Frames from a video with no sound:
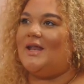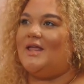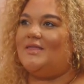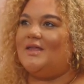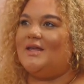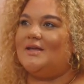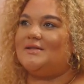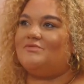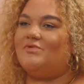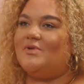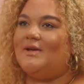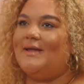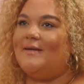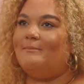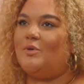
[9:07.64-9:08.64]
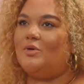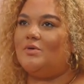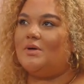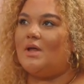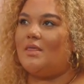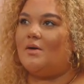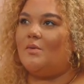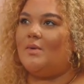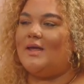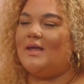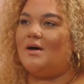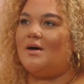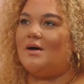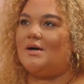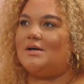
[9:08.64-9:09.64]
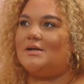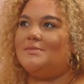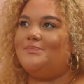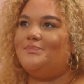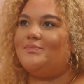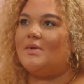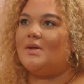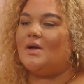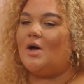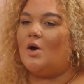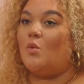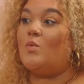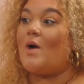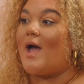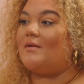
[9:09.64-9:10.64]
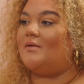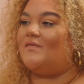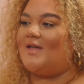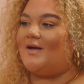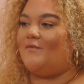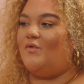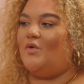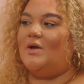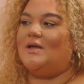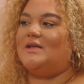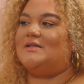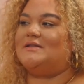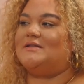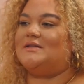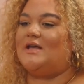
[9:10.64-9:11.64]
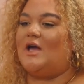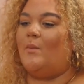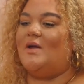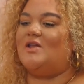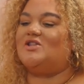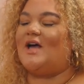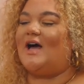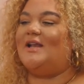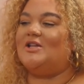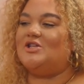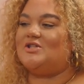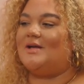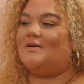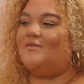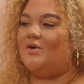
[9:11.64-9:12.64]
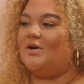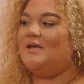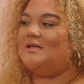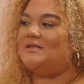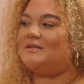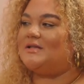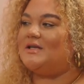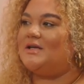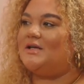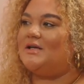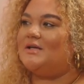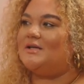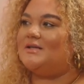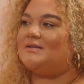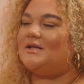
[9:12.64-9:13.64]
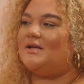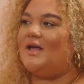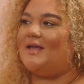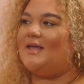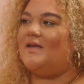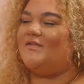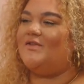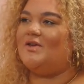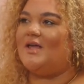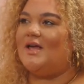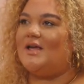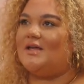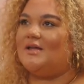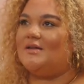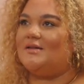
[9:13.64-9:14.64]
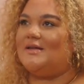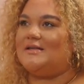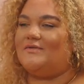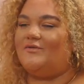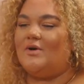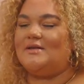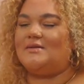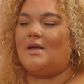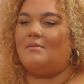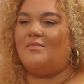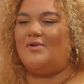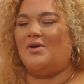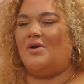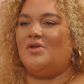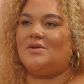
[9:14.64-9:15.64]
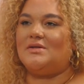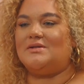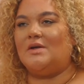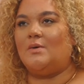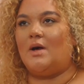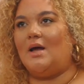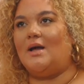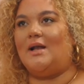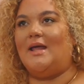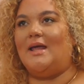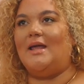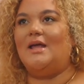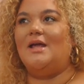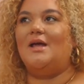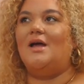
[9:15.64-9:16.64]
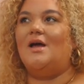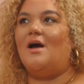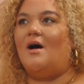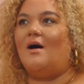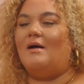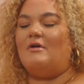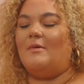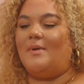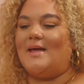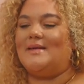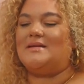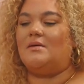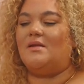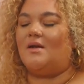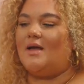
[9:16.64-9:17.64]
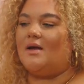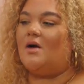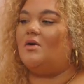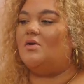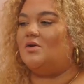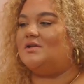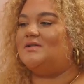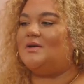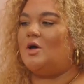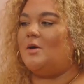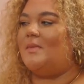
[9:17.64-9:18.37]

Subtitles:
And I think it's really important that we are aware of that voice and we challenge that voice. Mm-hmm. So, like, if you get this voice come through, oh, you're so ugly, I replace that with, like, oh, you're so